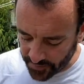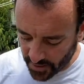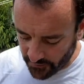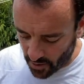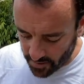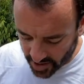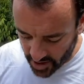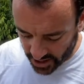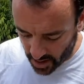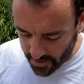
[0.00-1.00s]
from the
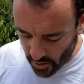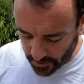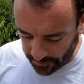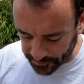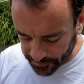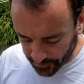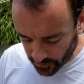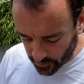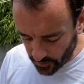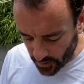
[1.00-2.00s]
coconut milk,
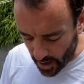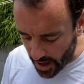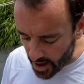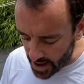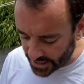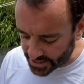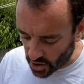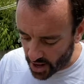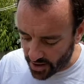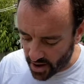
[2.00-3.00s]
and it's
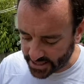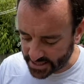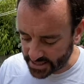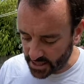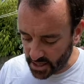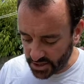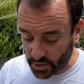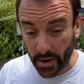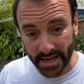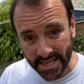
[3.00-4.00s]
got a nice
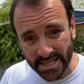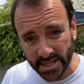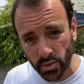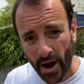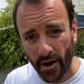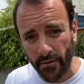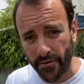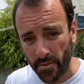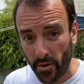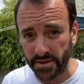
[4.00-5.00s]
sweetness as well,
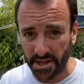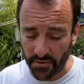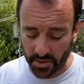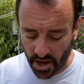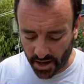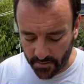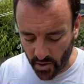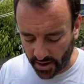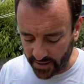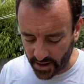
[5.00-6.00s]
obviously from the coconut
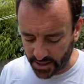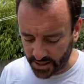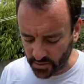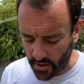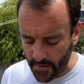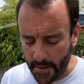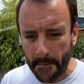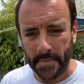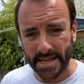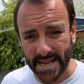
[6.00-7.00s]
milk and the onion as well.
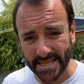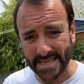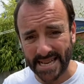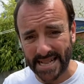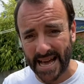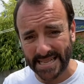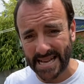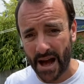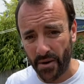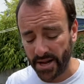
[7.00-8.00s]
But it does need that
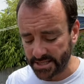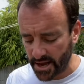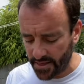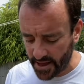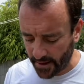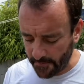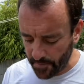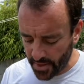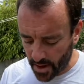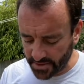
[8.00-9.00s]
sourness. So I think
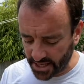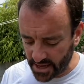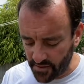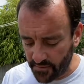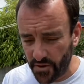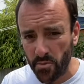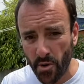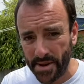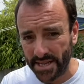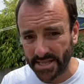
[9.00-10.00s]
I'm just going to give it a few more
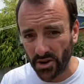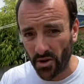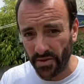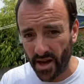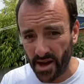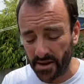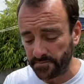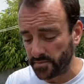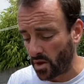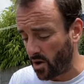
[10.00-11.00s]
minutes on the
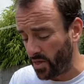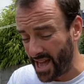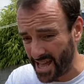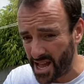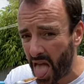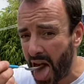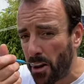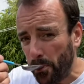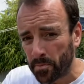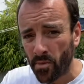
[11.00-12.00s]
heat,
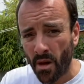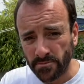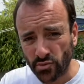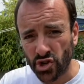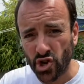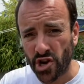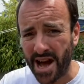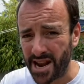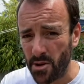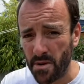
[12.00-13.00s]
just cook out
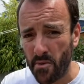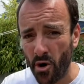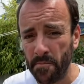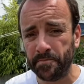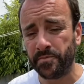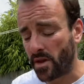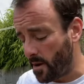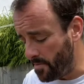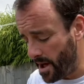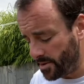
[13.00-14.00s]
a little bit more.
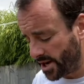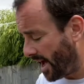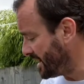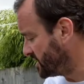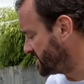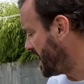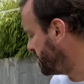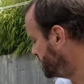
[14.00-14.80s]
And then we're going to add the sourness